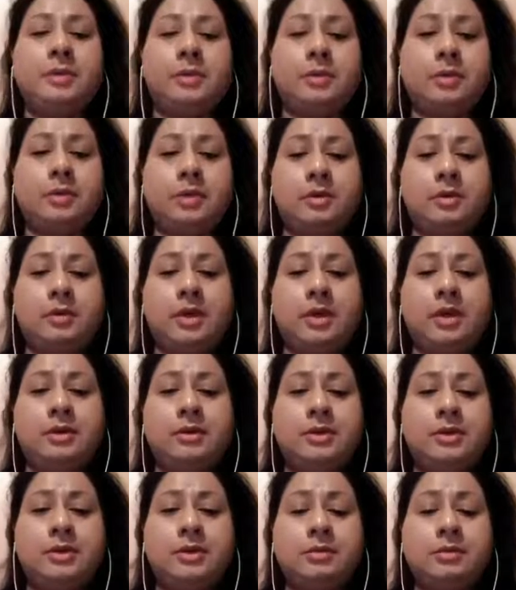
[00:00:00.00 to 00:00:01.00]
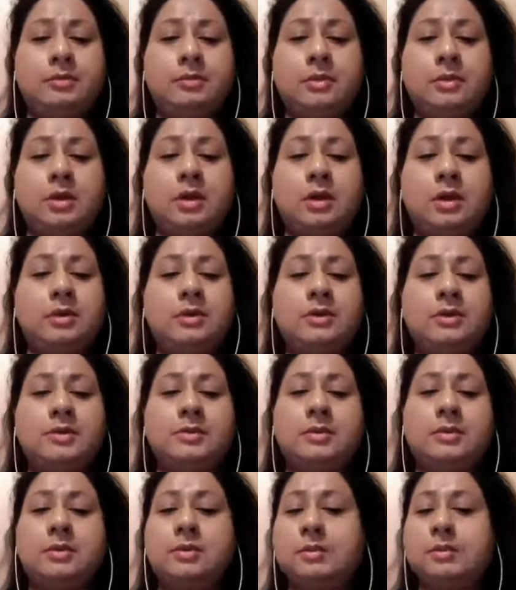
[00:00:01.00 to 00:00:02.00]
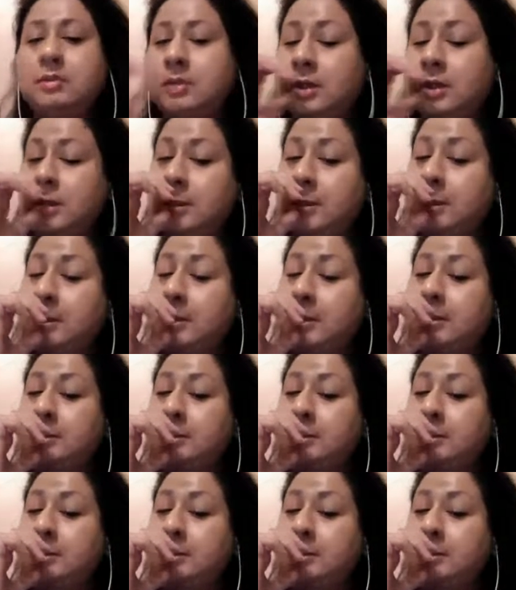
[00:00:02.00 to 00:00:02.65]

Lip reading: were around, too. All those onlookers.